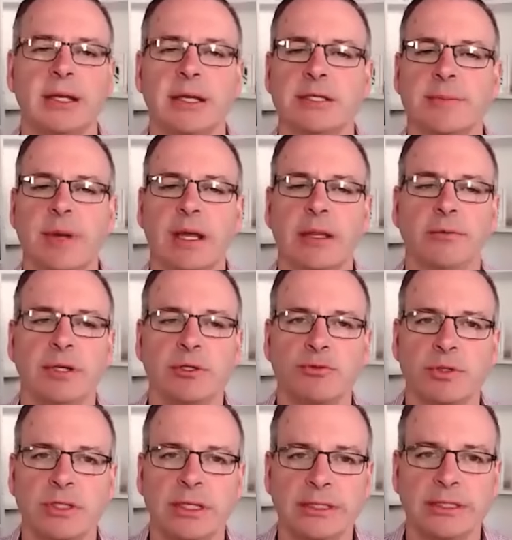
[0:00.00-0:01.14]
Some other
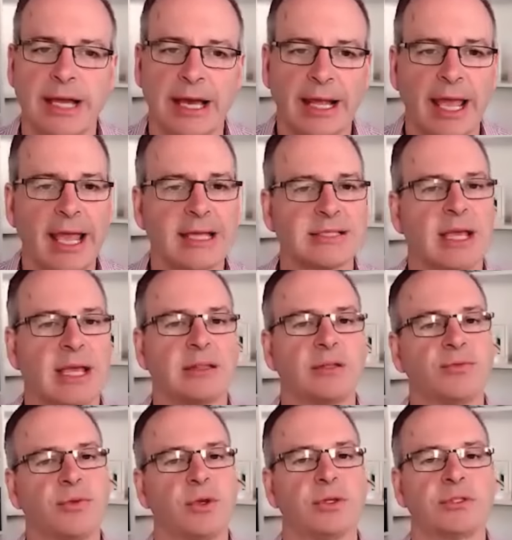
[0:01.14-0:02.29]
interesting data, as at the
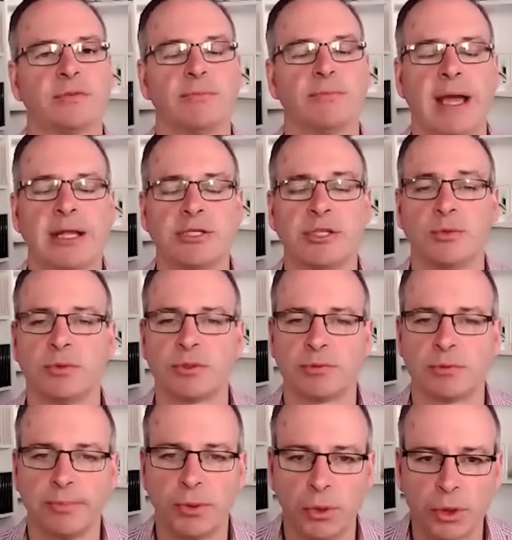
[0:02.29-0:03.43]
1st of March, it was
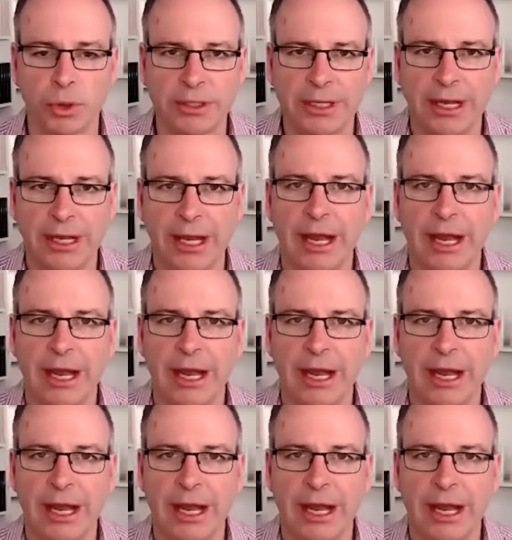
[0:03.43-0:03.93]
reported